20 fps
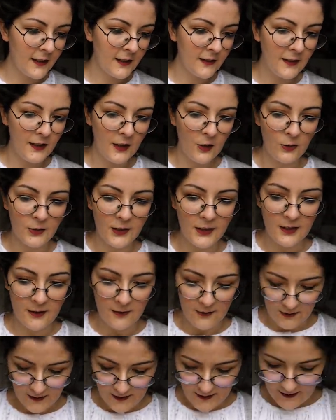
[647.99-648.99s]
The only
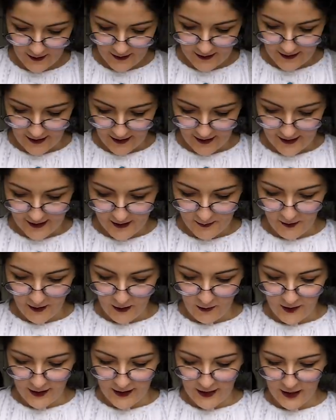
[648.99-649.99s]
difference is that it's
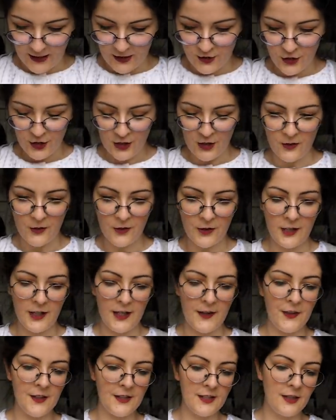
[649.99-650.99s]
about an inch longer
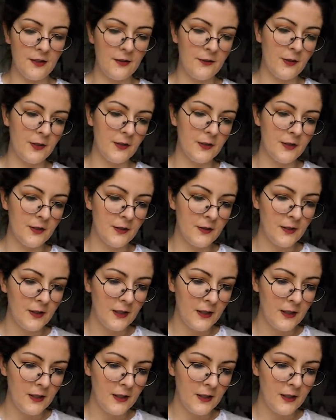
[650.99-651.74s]
at the center front.